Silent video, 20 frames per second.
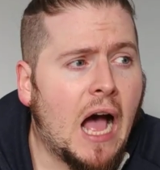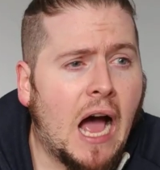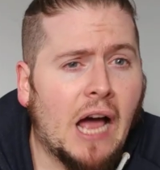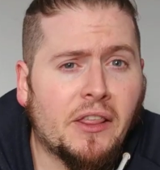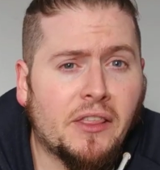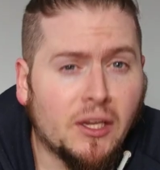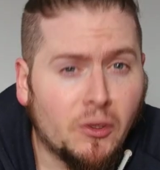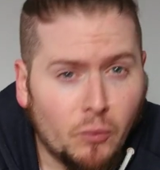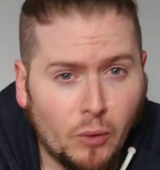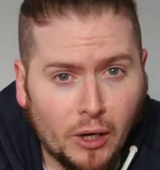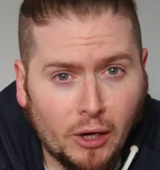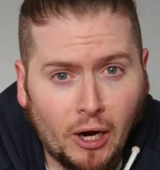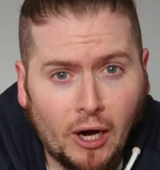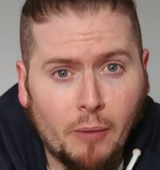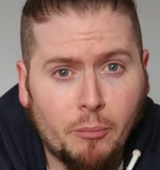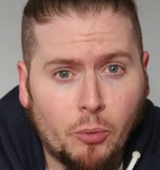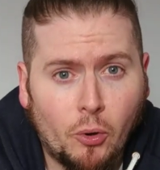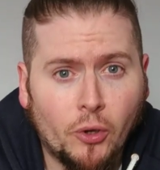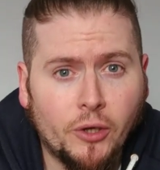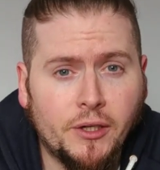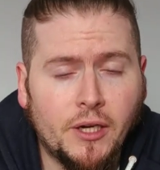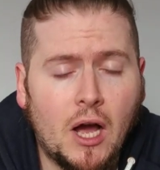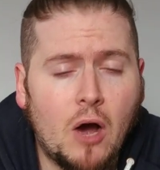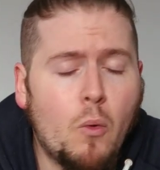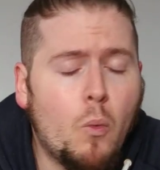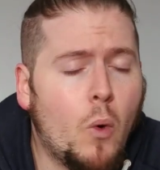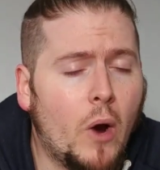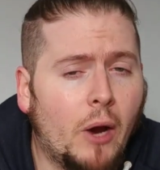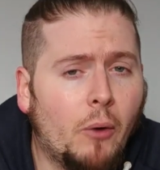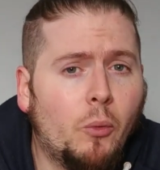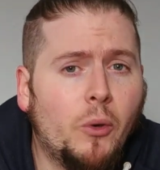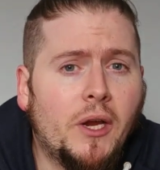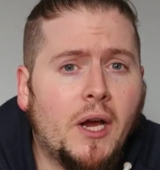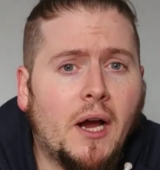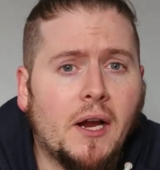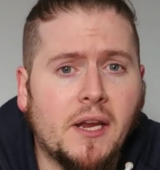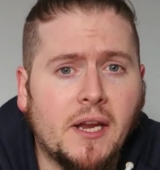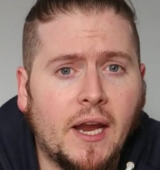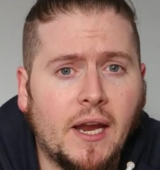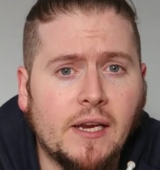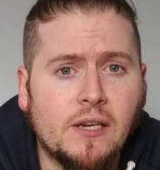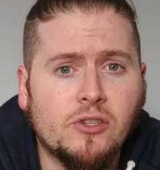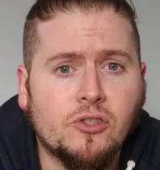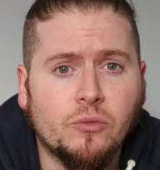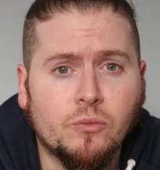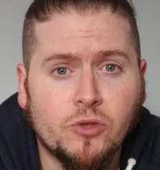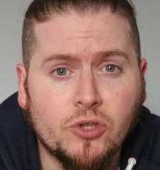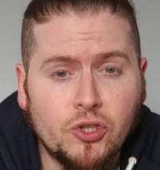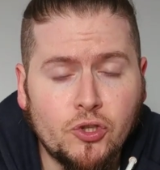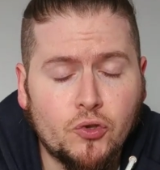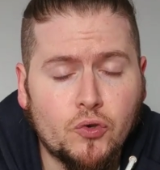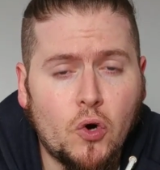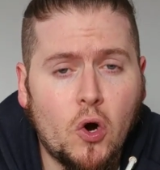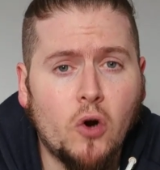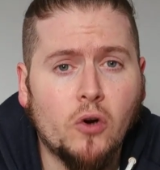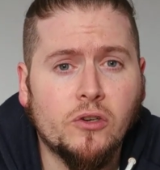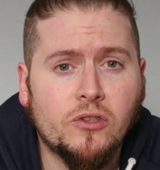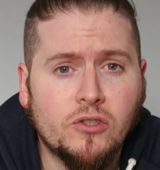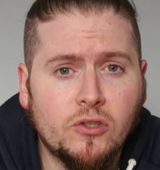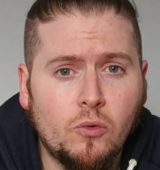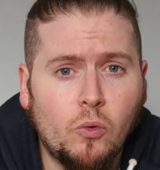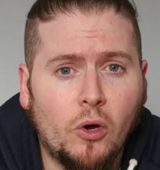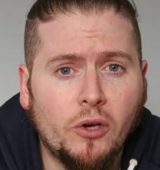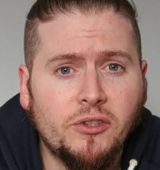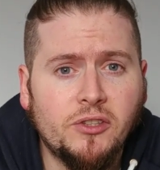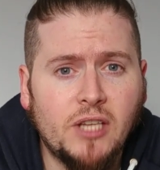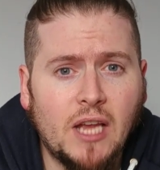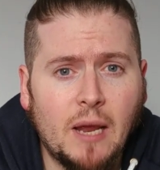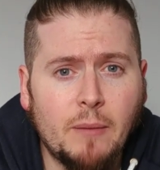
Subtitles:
I think we're at a point now where we are getting some strong squad